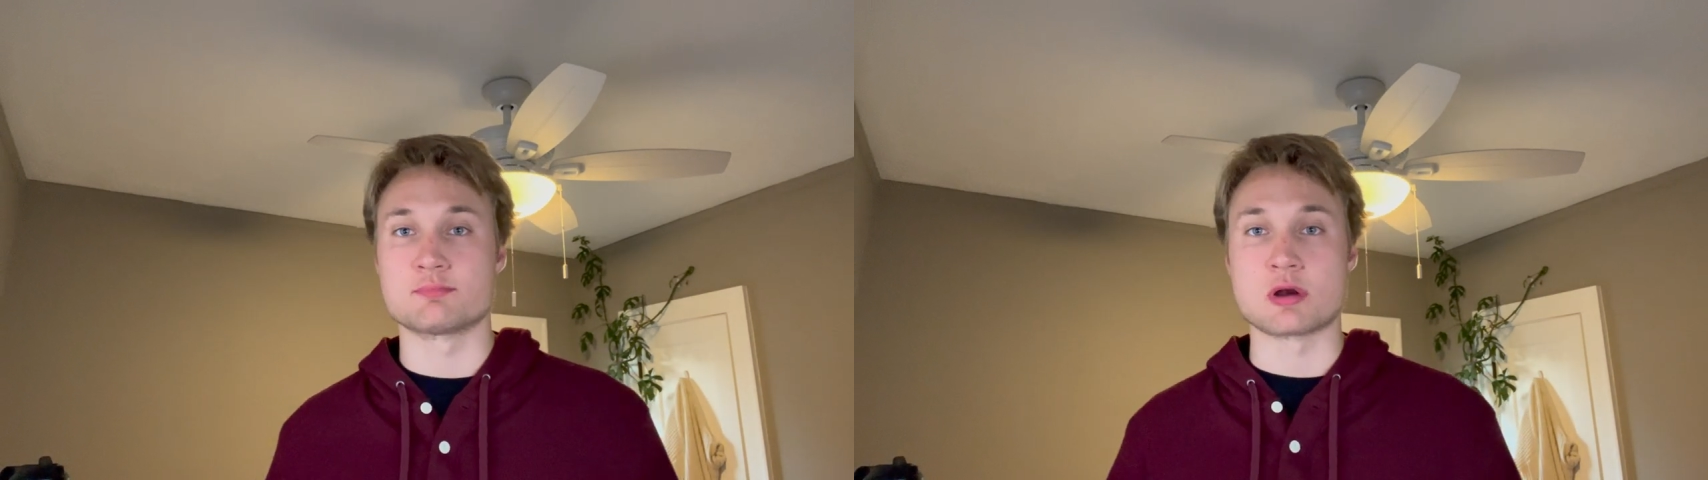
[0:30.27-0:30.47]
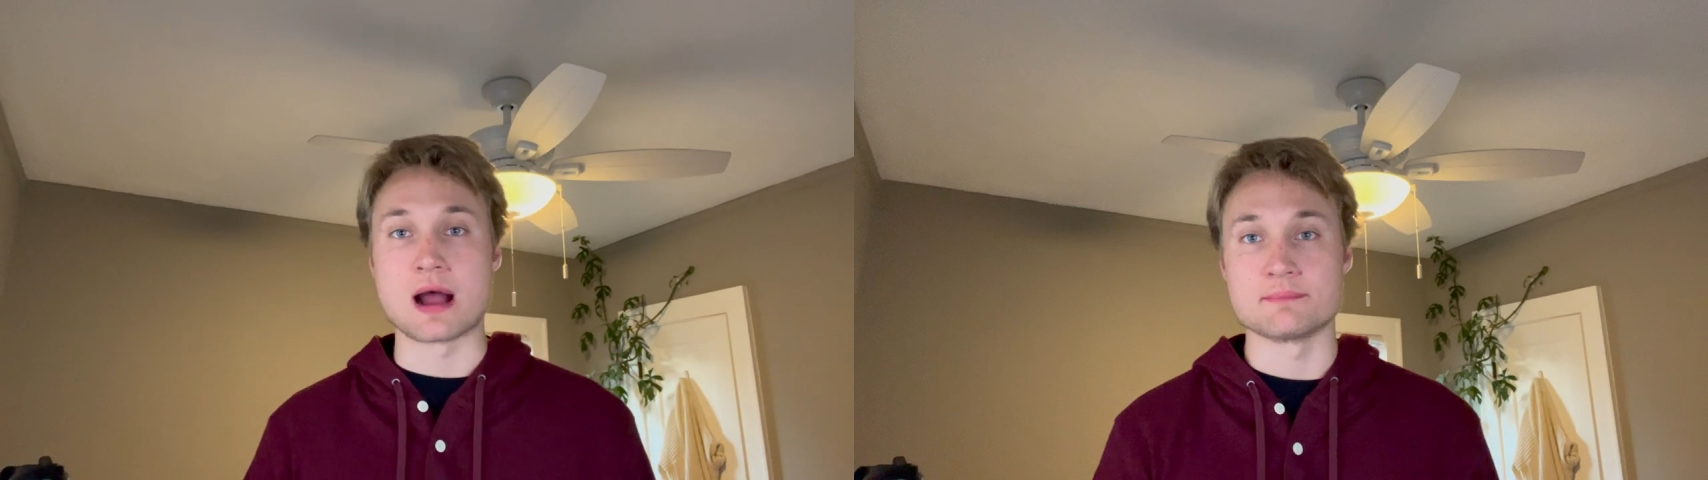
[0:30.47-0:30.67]

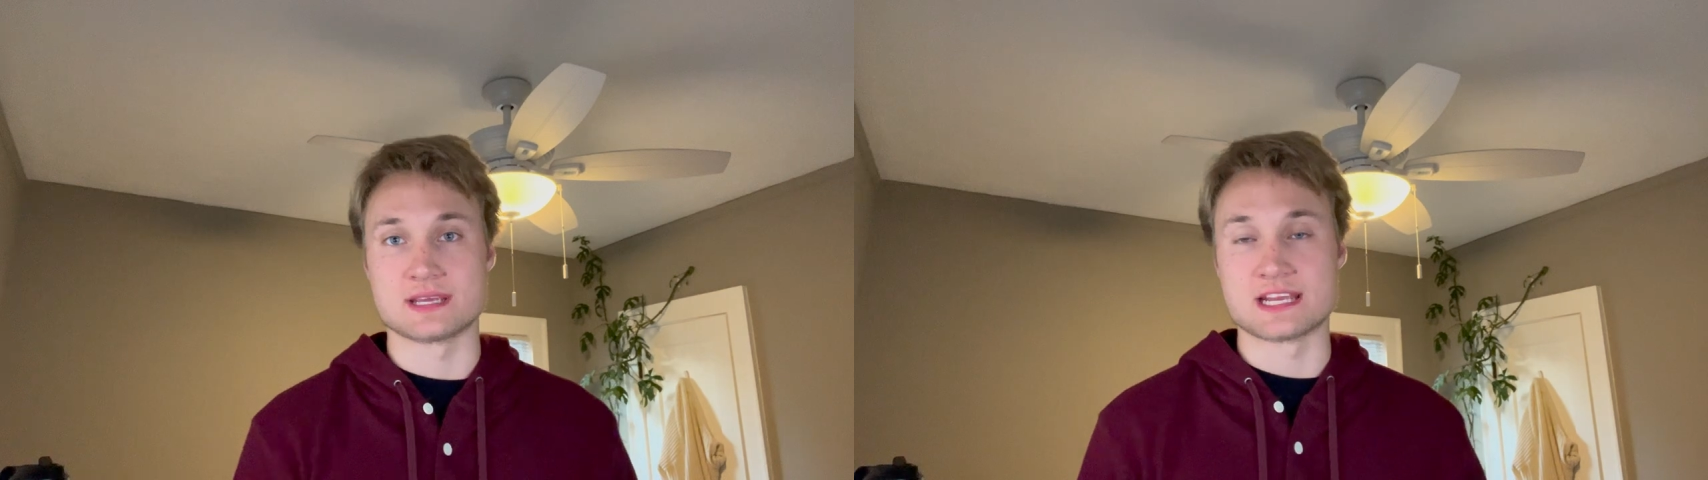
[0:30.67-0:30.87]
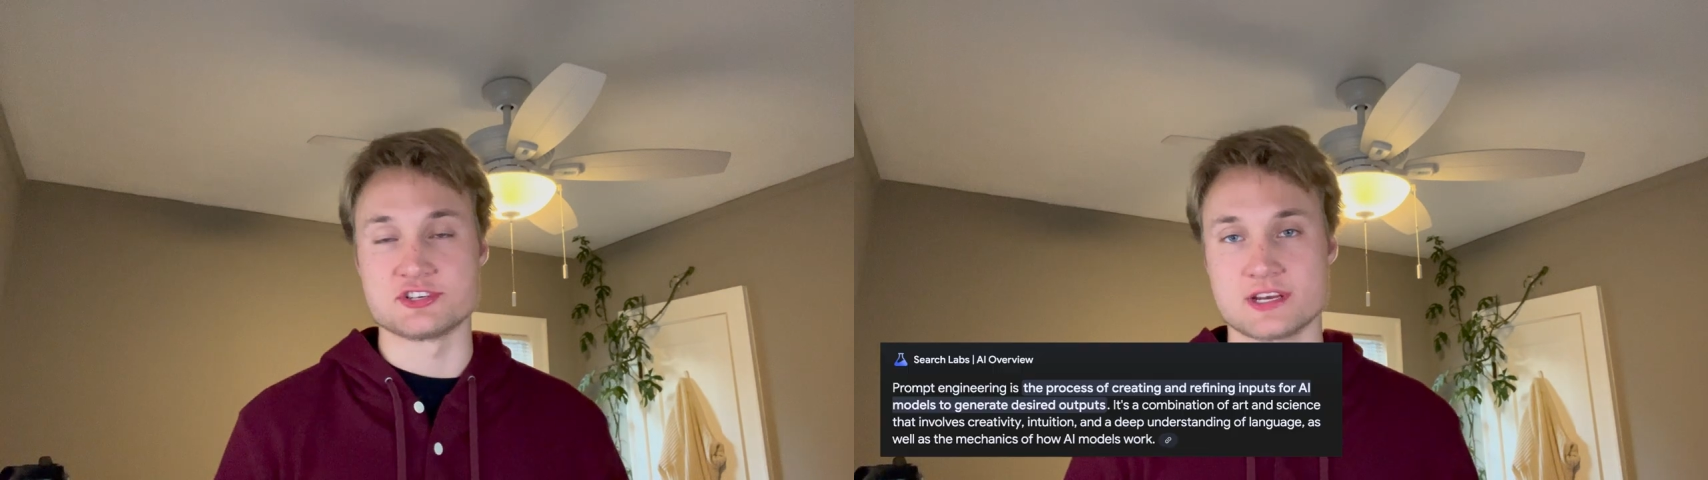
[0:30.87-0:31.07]
prompt
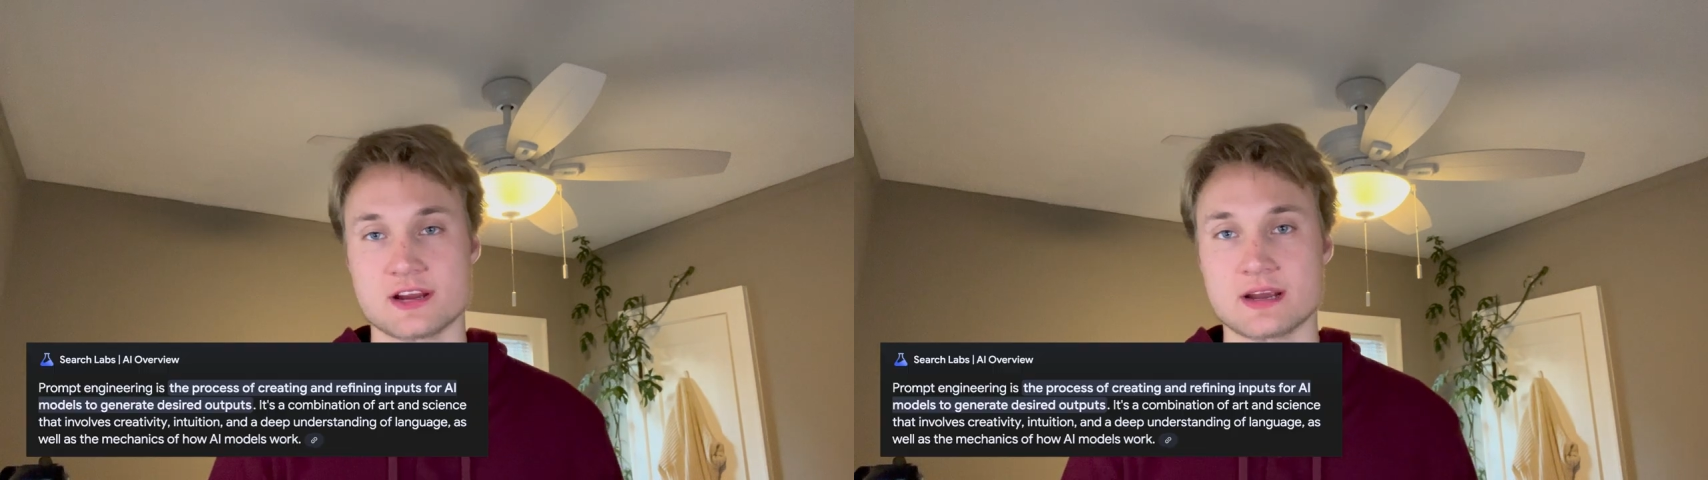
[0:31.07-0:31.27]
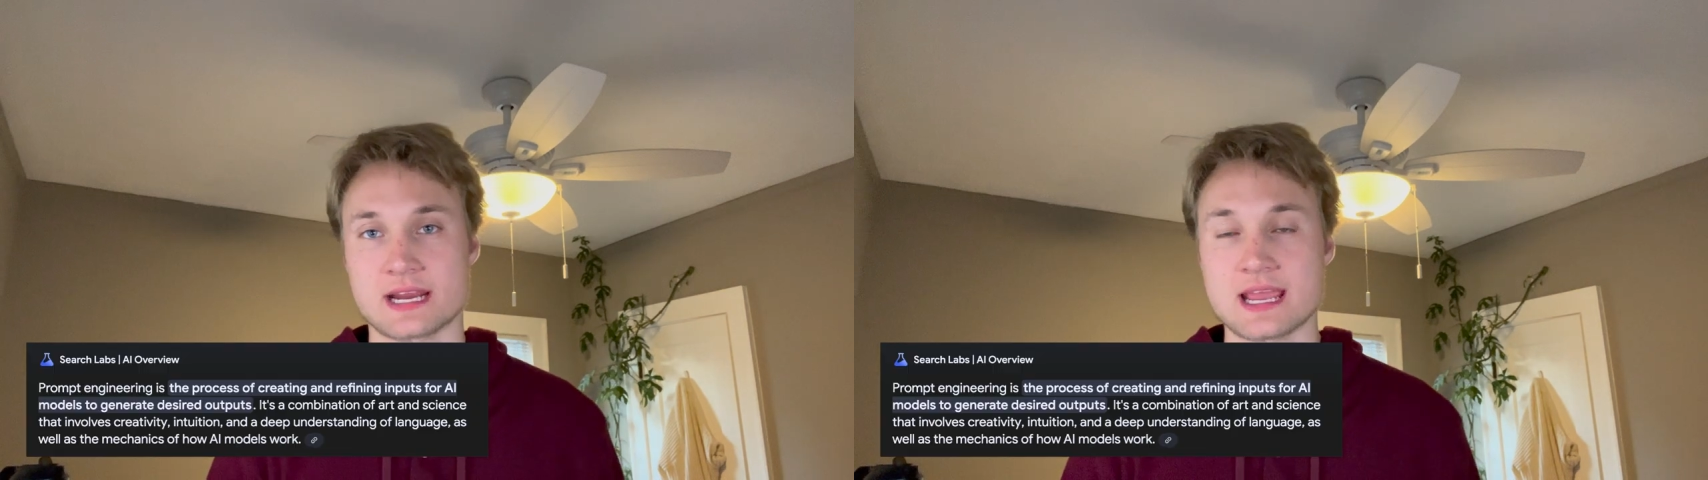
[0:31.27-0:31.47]

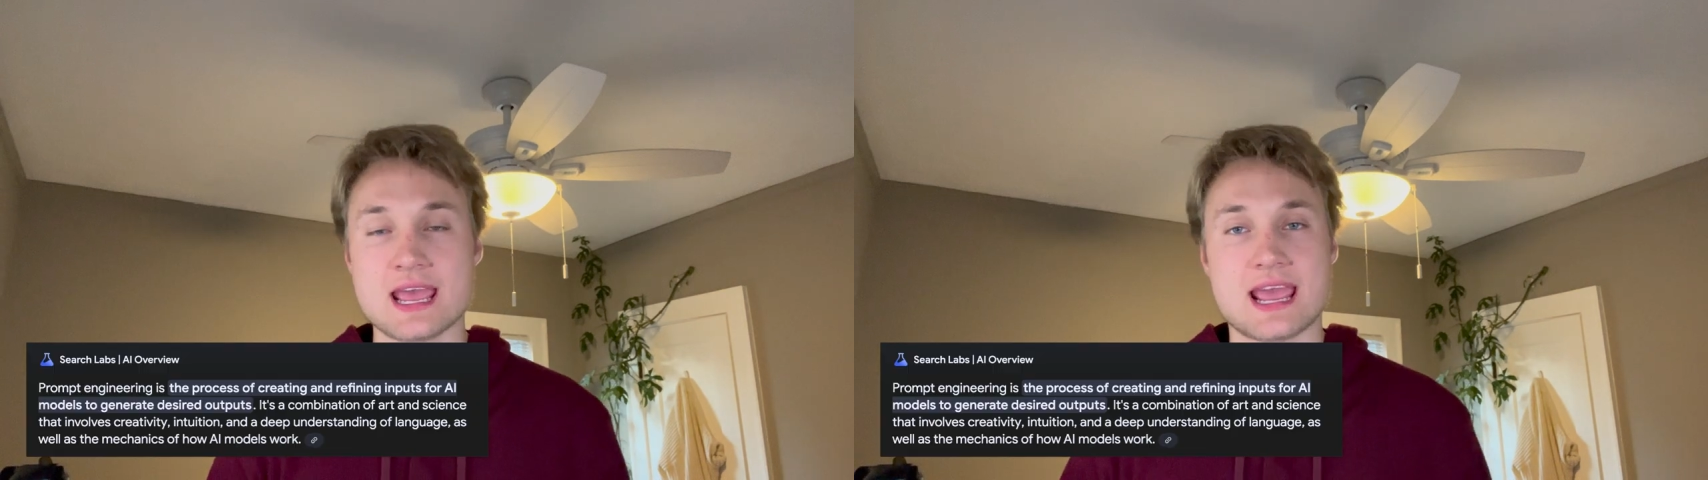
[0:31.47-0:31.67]
engineering.